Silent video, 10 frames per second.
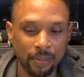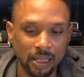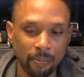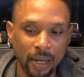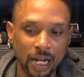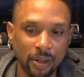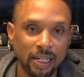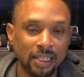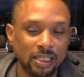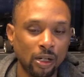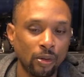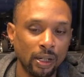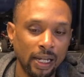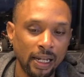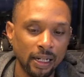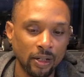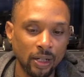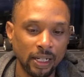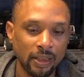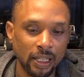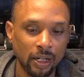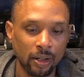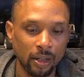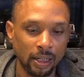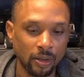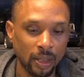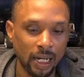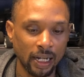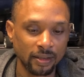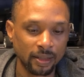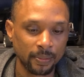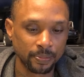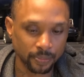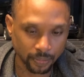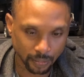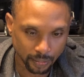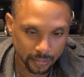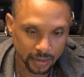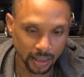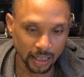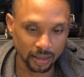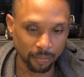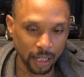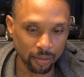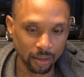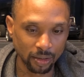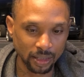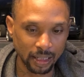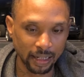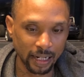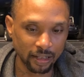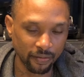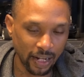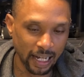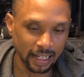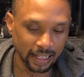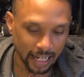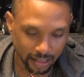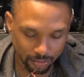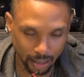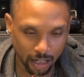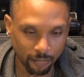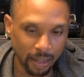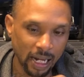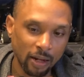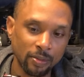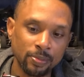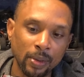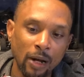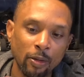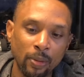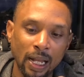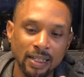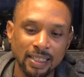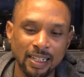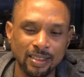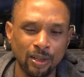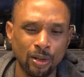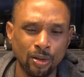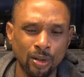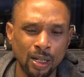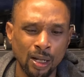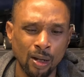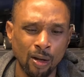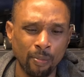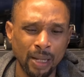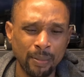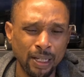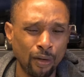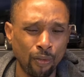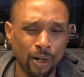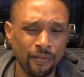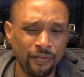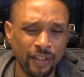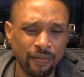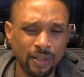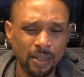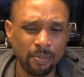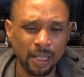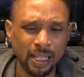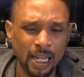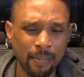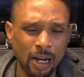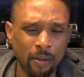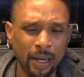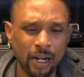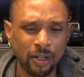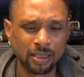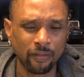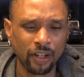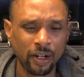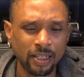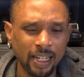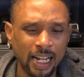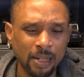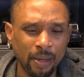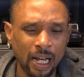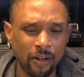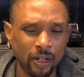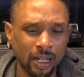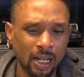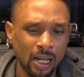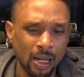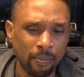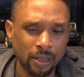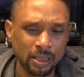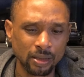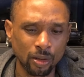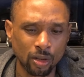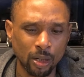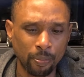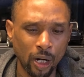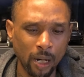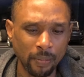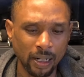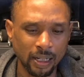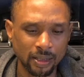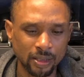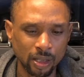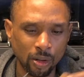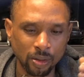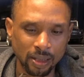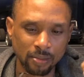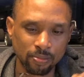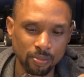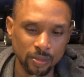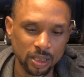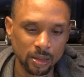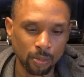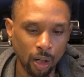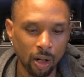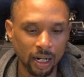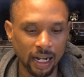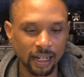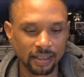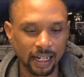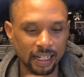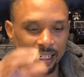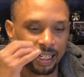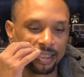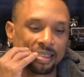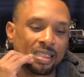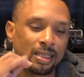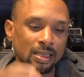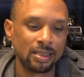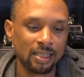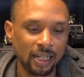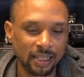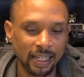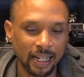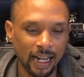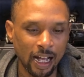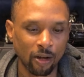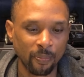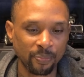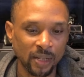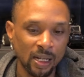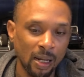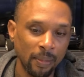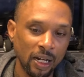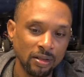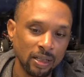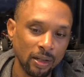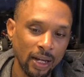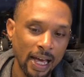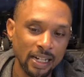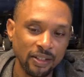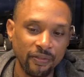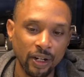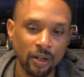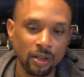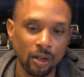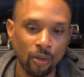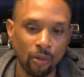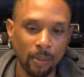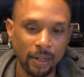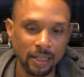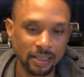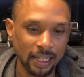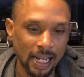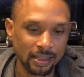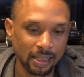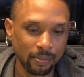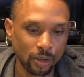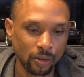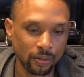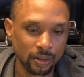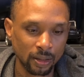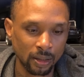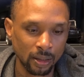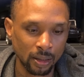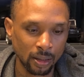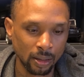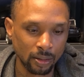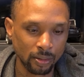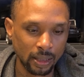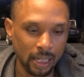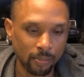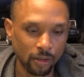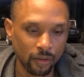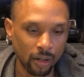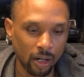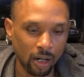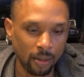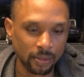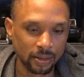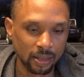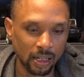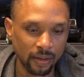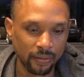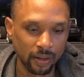But the battery does go in underneath there, you guys. And it's a micro low C connector. If I had to guess right off bat, I would, I would probably say it's a little, maybe a one hundred fifty milliamp hour battery. It's a very tiny battery, but this little compartment is so small, guys. I, it's snug to get it out. But here's the little action figure, the little woman, and she actually moves. She can move her arms and stuff.